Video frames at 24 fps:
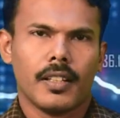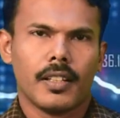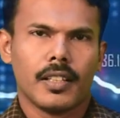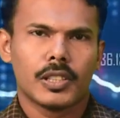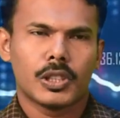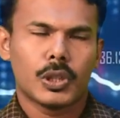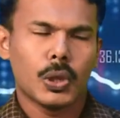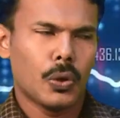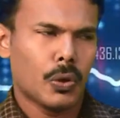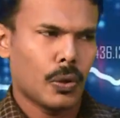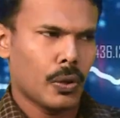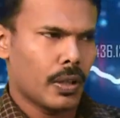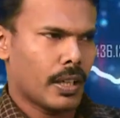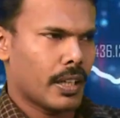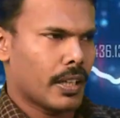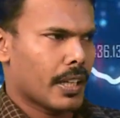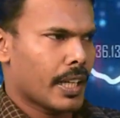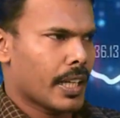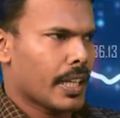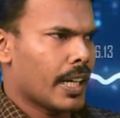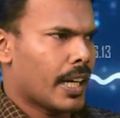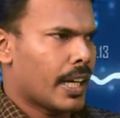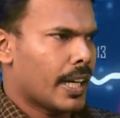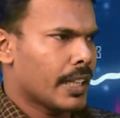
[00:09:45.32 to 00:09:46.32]
So
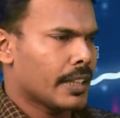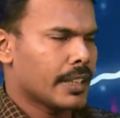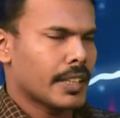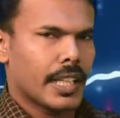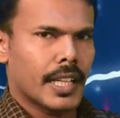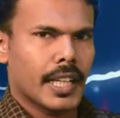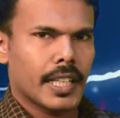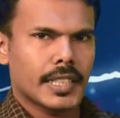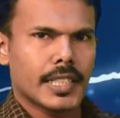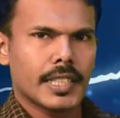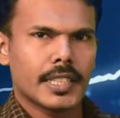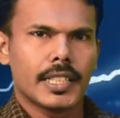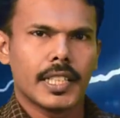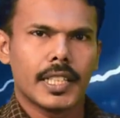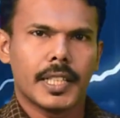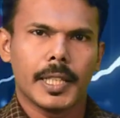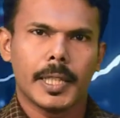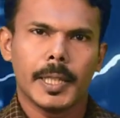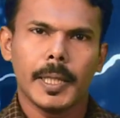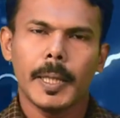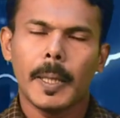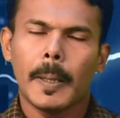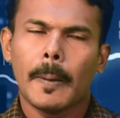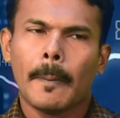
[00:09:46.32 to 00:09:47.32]
regarding the
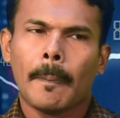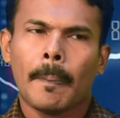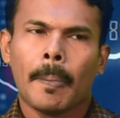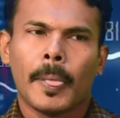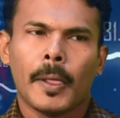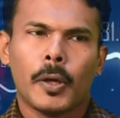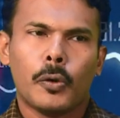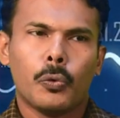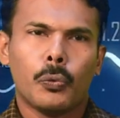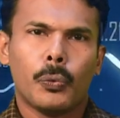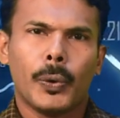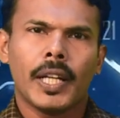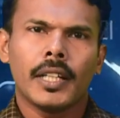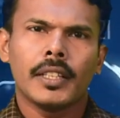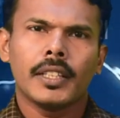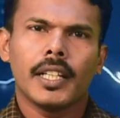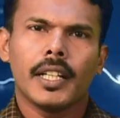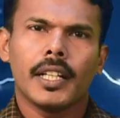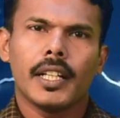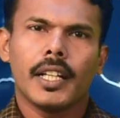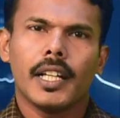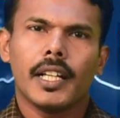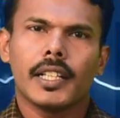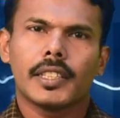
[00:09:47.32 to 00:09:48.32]
necessity, when
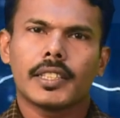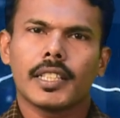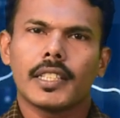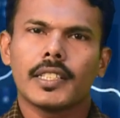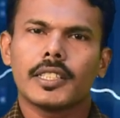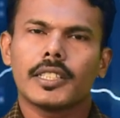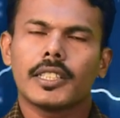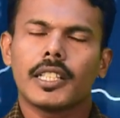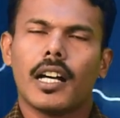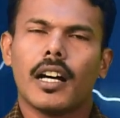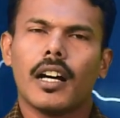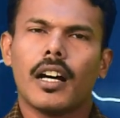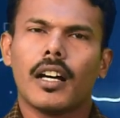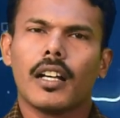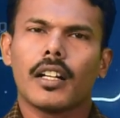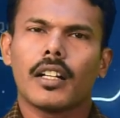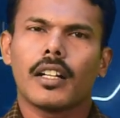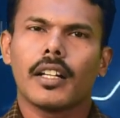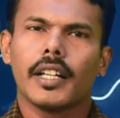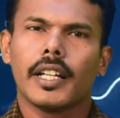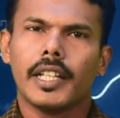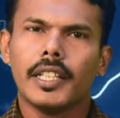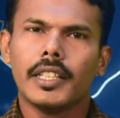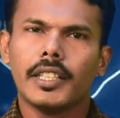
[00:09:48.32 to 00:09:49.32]
the nations
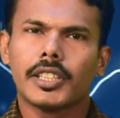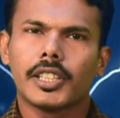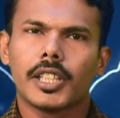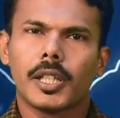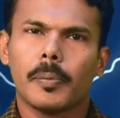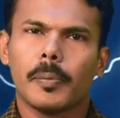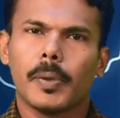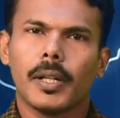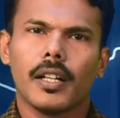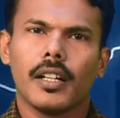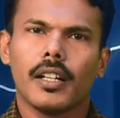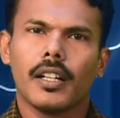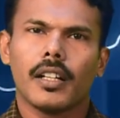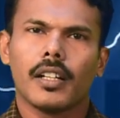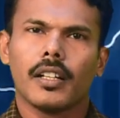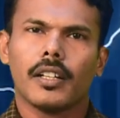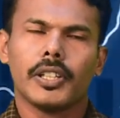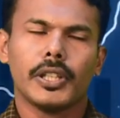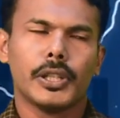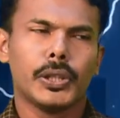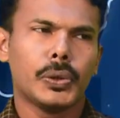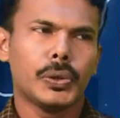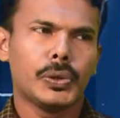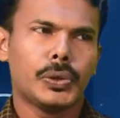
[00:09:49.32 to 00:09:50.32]
are in trouble
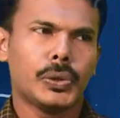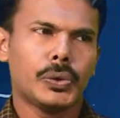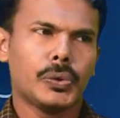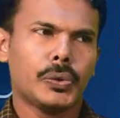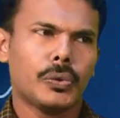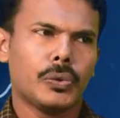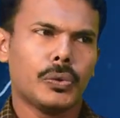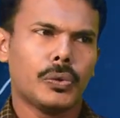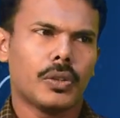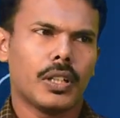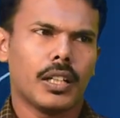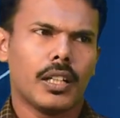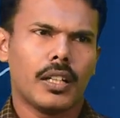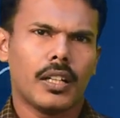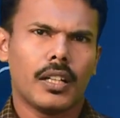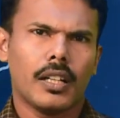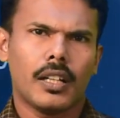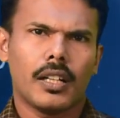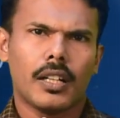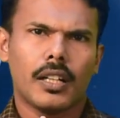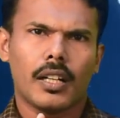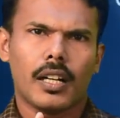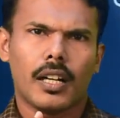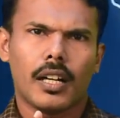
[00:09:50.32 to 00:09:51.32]
due to
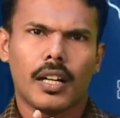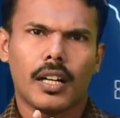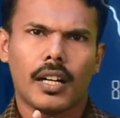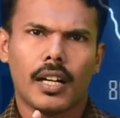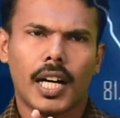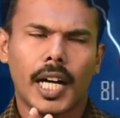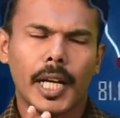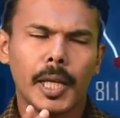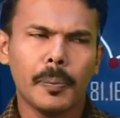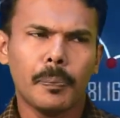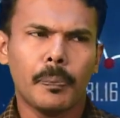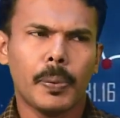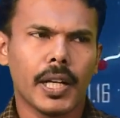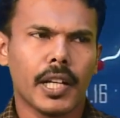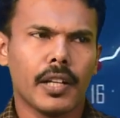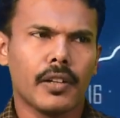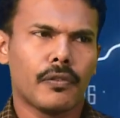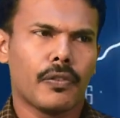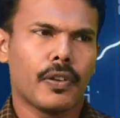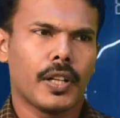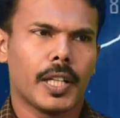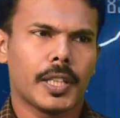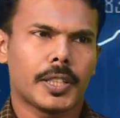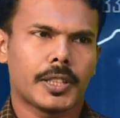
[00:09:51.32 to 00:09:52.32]

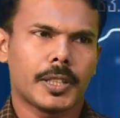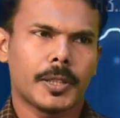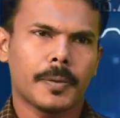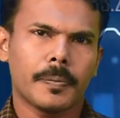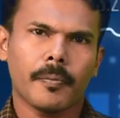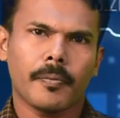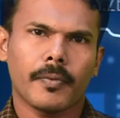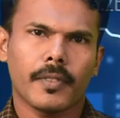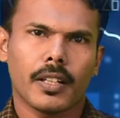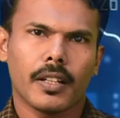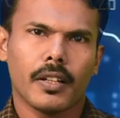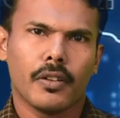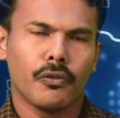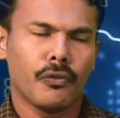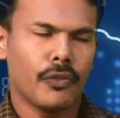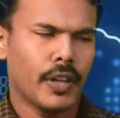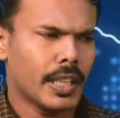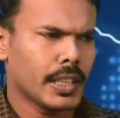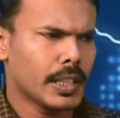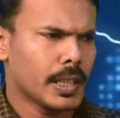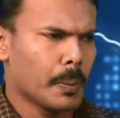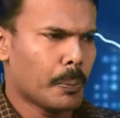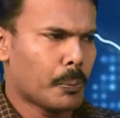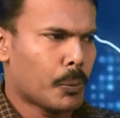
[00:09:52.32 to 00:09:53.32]
hyperinflation,
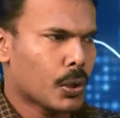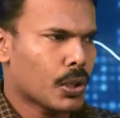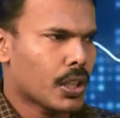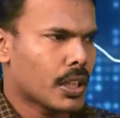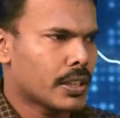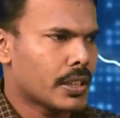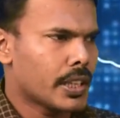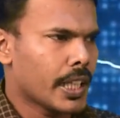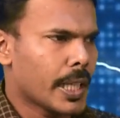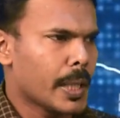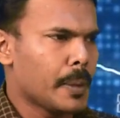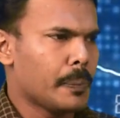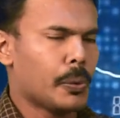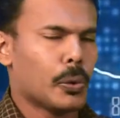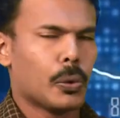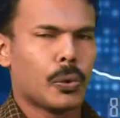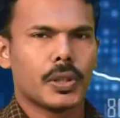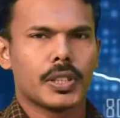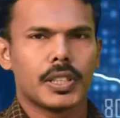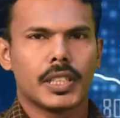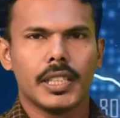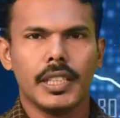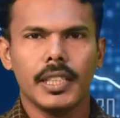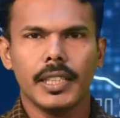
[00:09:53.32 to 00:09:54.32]
when the monetary
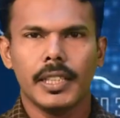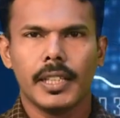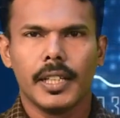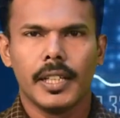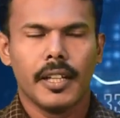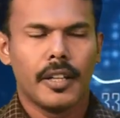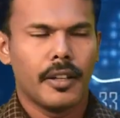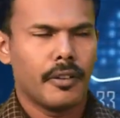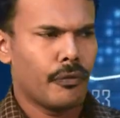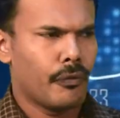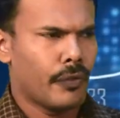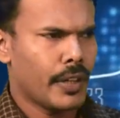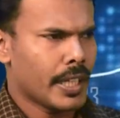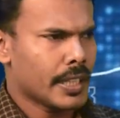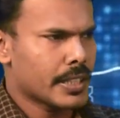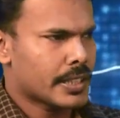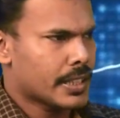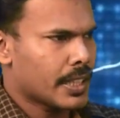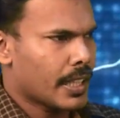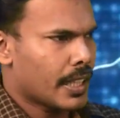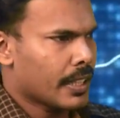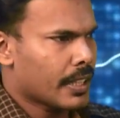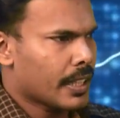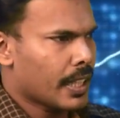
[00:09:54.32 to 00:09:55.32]
policy, when
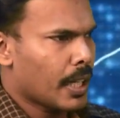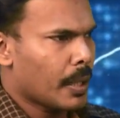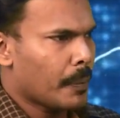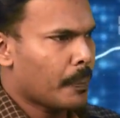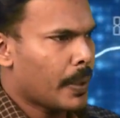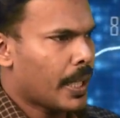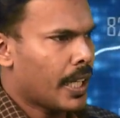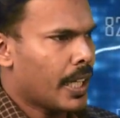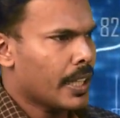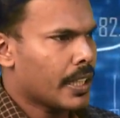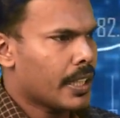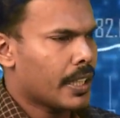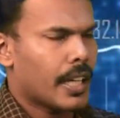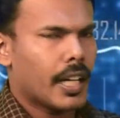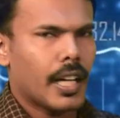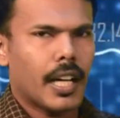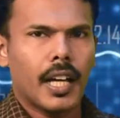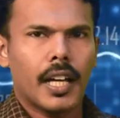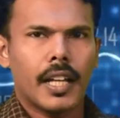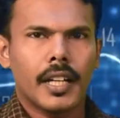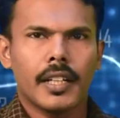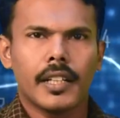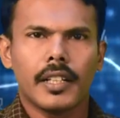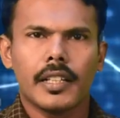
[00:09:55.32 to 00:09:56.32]
central bank
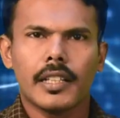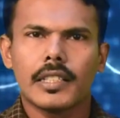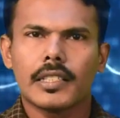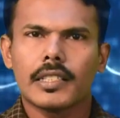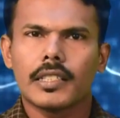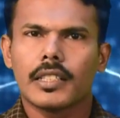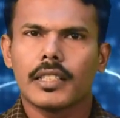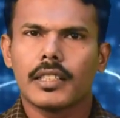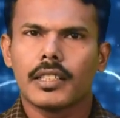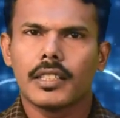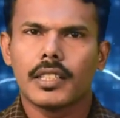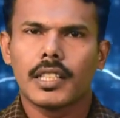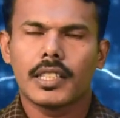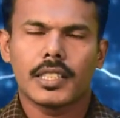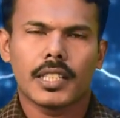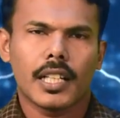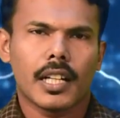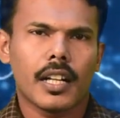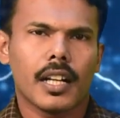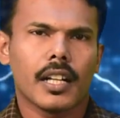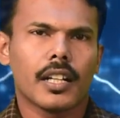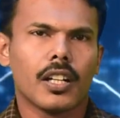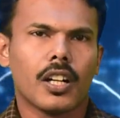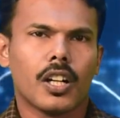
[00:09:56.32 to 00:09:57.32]
and the
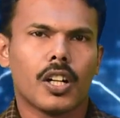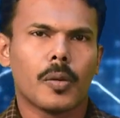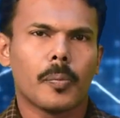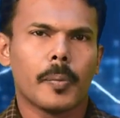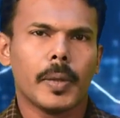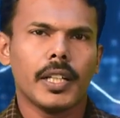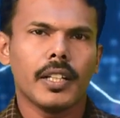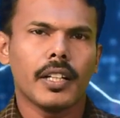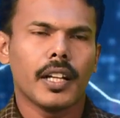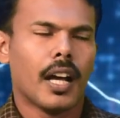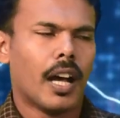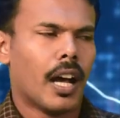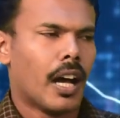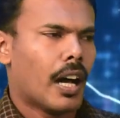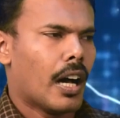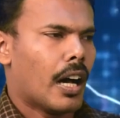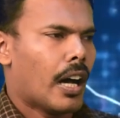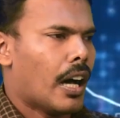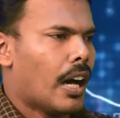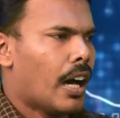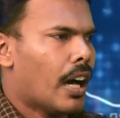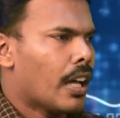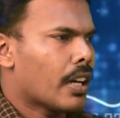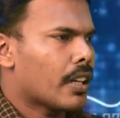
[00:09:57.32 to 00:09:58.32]
central government
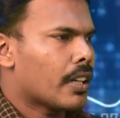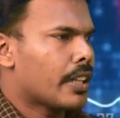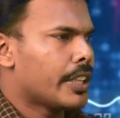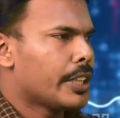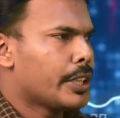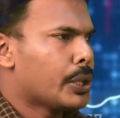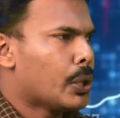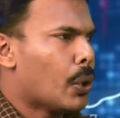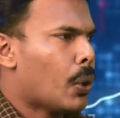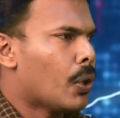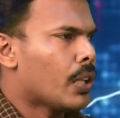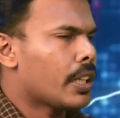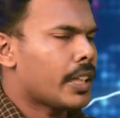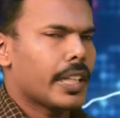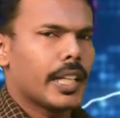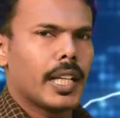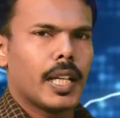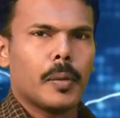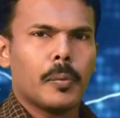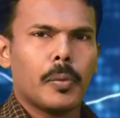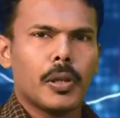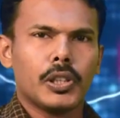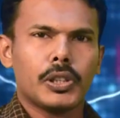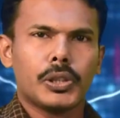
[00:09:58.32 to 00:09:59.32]
are not
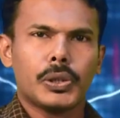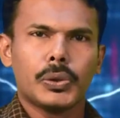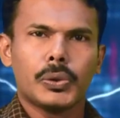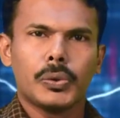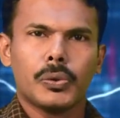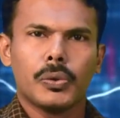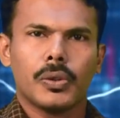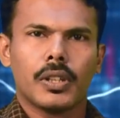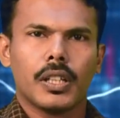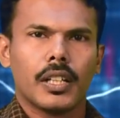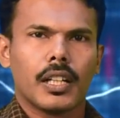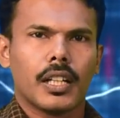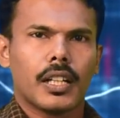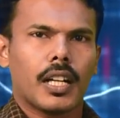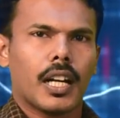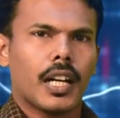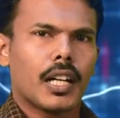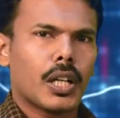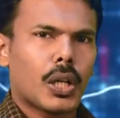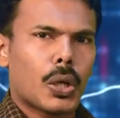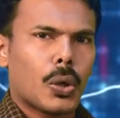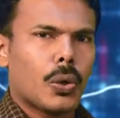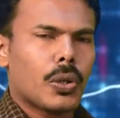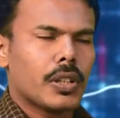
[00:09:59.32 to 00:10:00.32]
able to
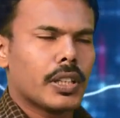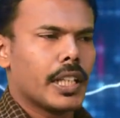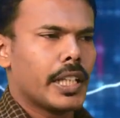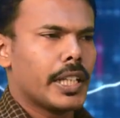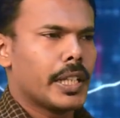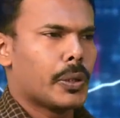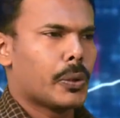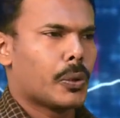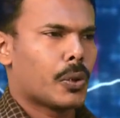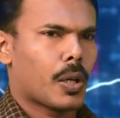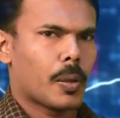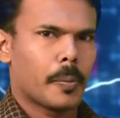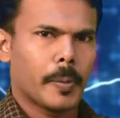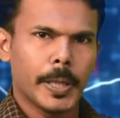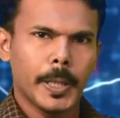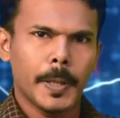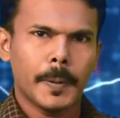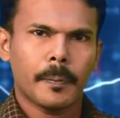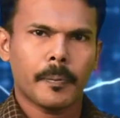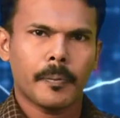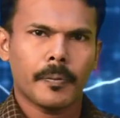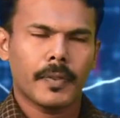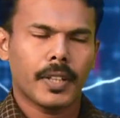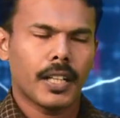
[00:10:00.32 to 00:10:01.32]
control the
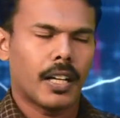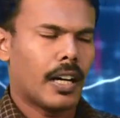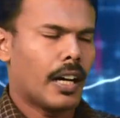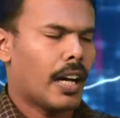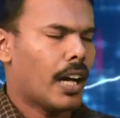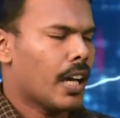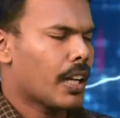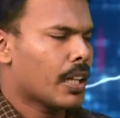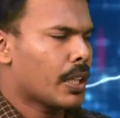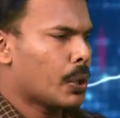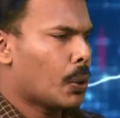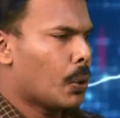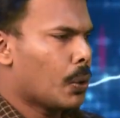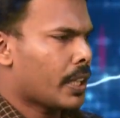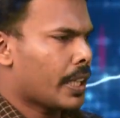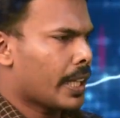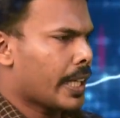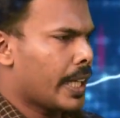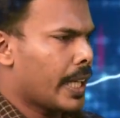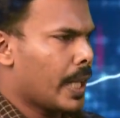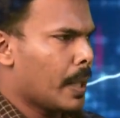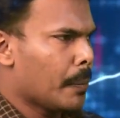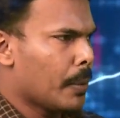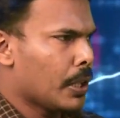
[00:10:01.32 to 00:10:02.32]
economy, are not
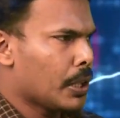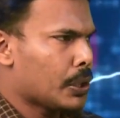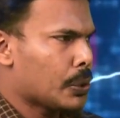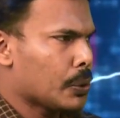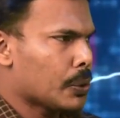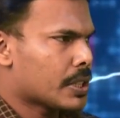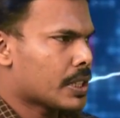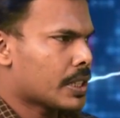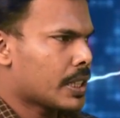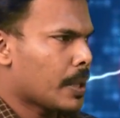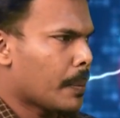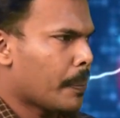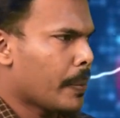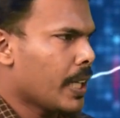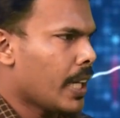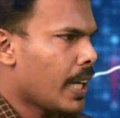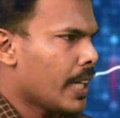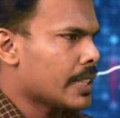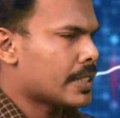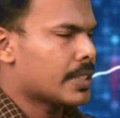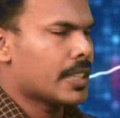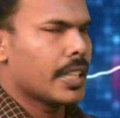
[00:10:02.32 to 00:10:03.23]
able to stabilize